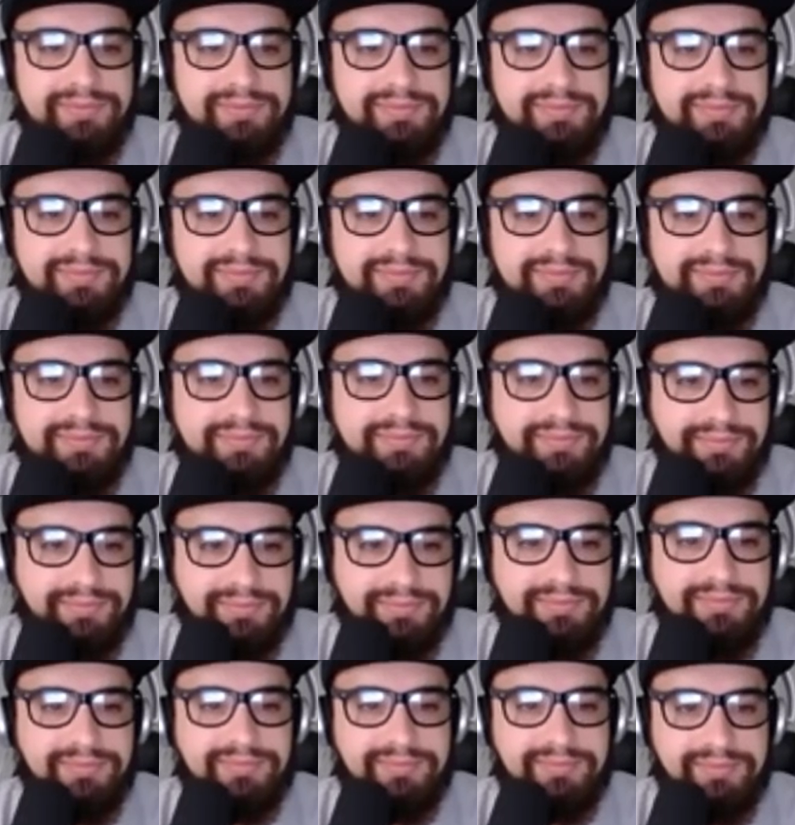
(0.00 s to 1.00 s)

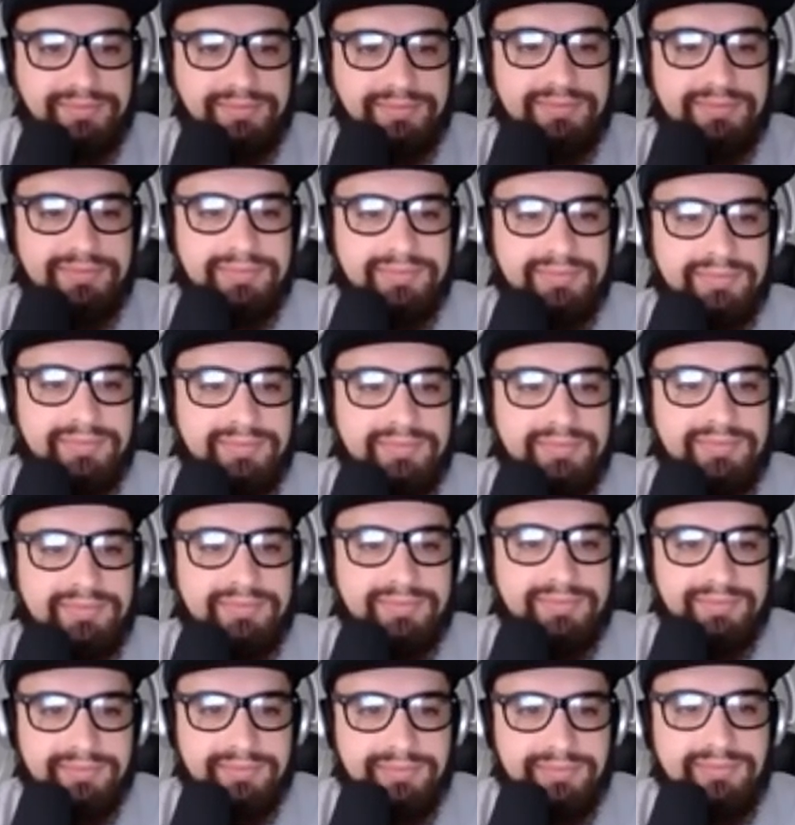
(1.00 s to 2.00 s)

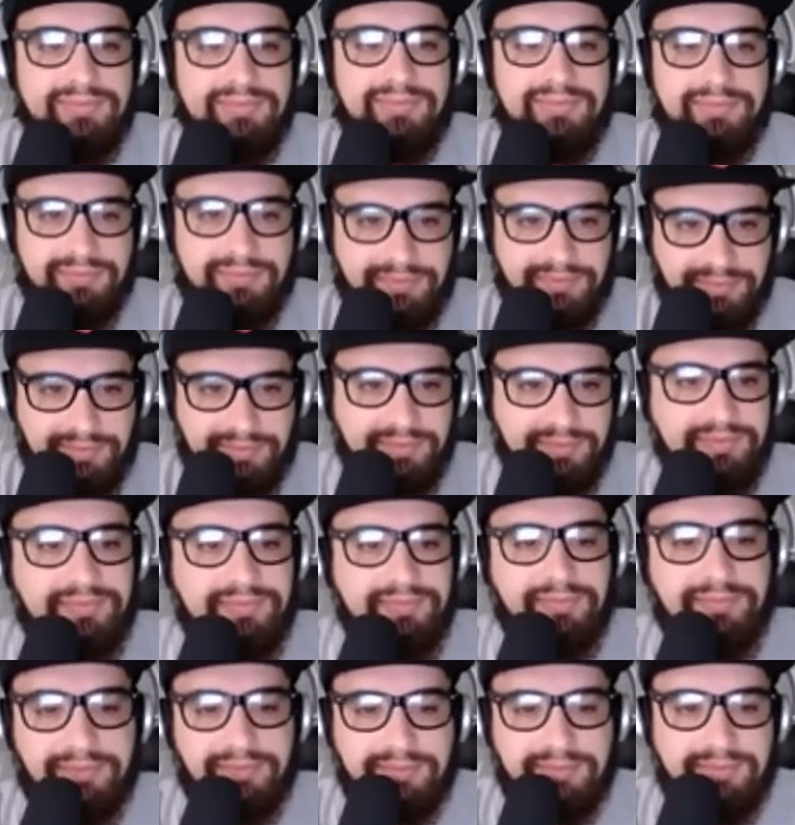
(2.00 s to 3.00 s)

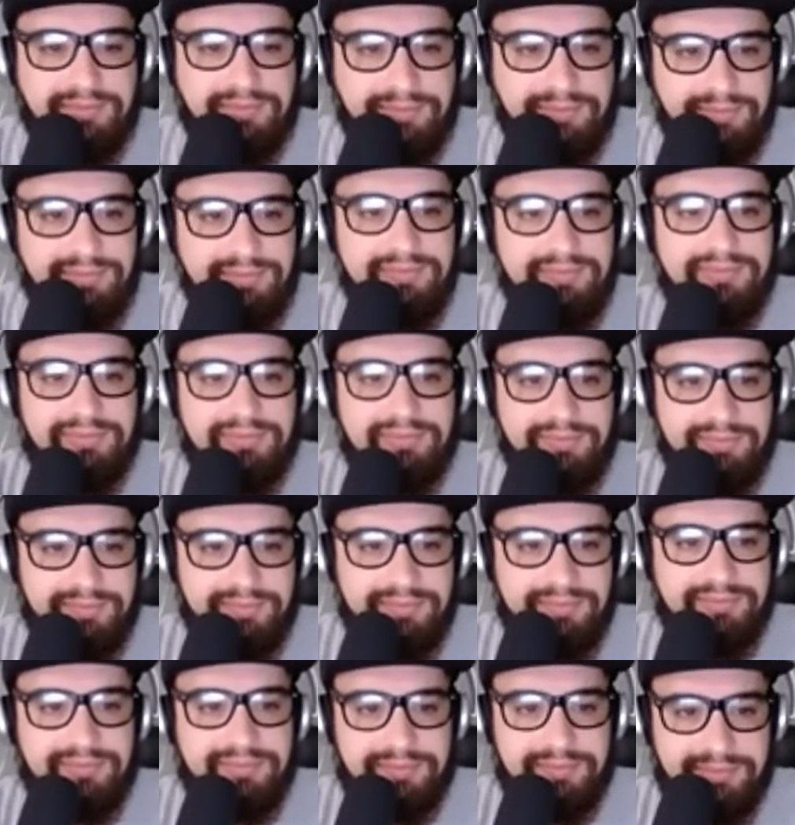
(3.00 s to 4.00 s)

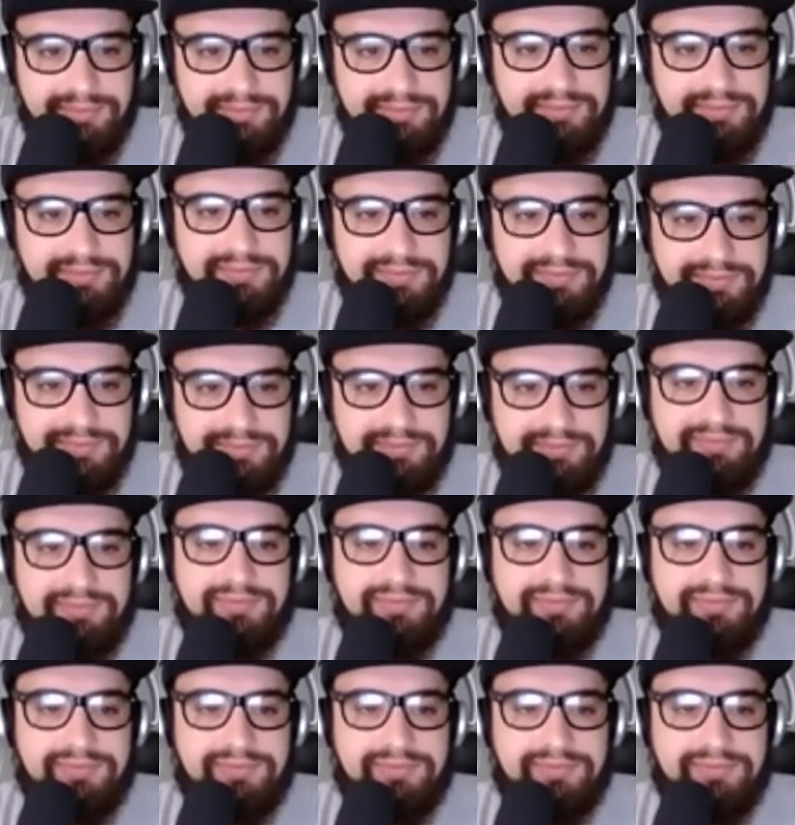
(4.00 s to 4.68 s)
This person isn't speaking.